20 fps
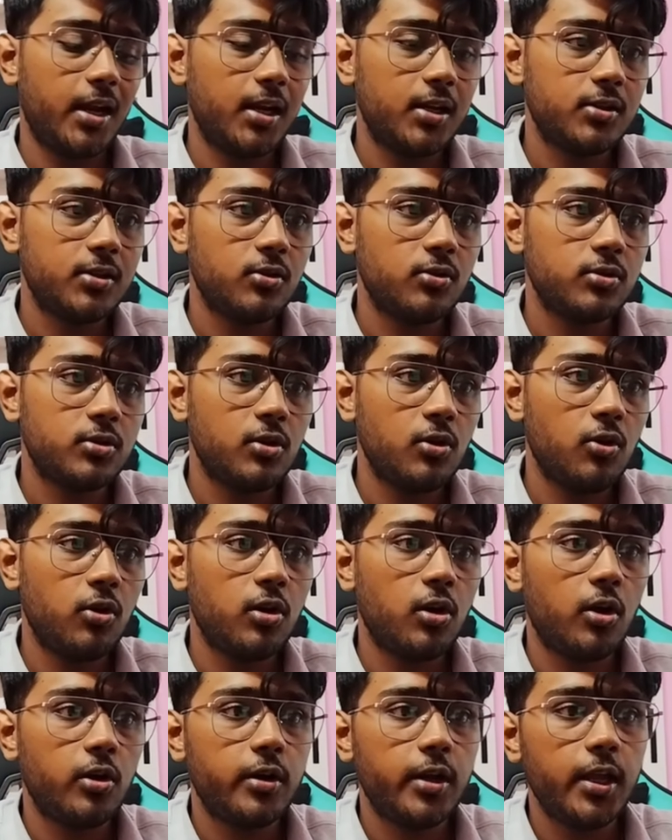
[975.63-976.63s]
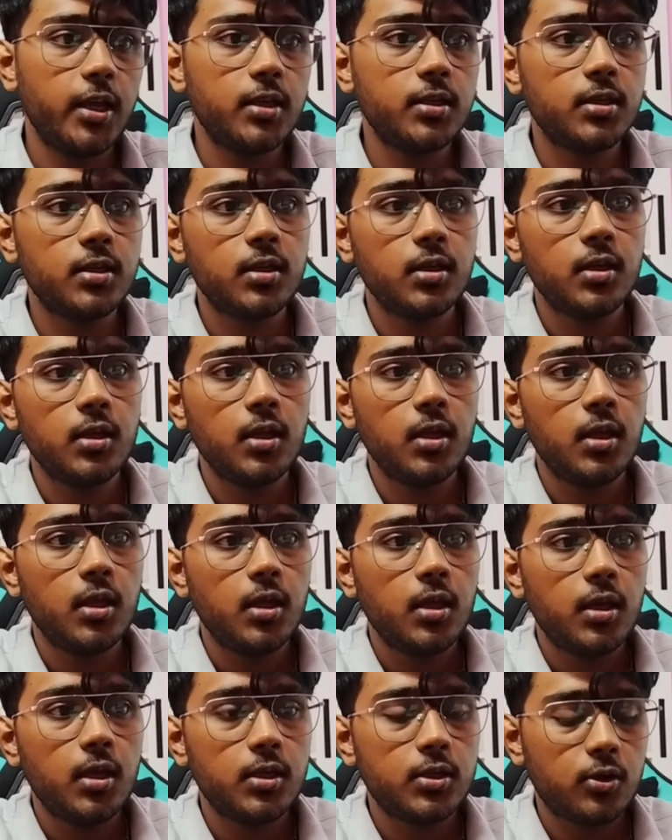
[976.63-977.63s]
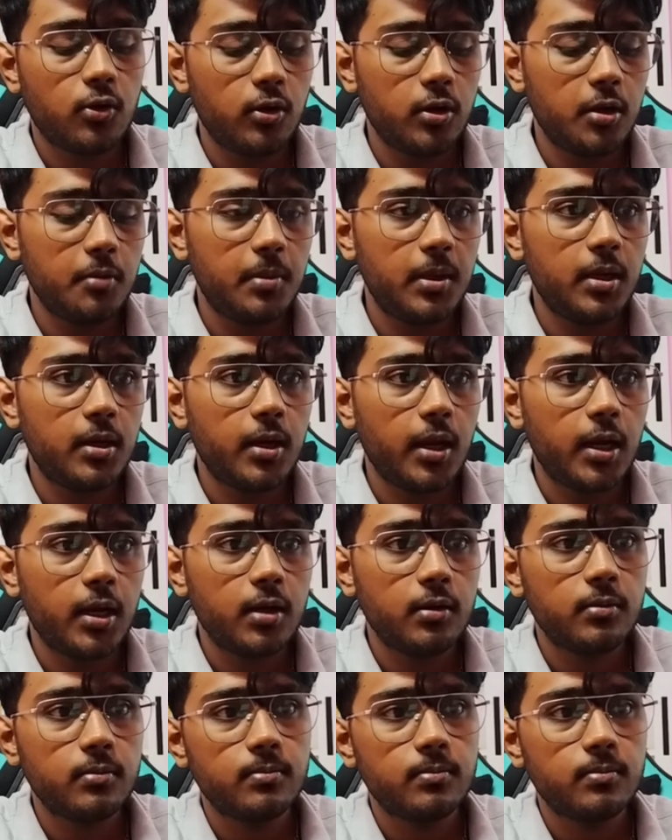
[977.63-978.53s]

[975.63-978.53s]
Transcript: So slow dot next is going to be none.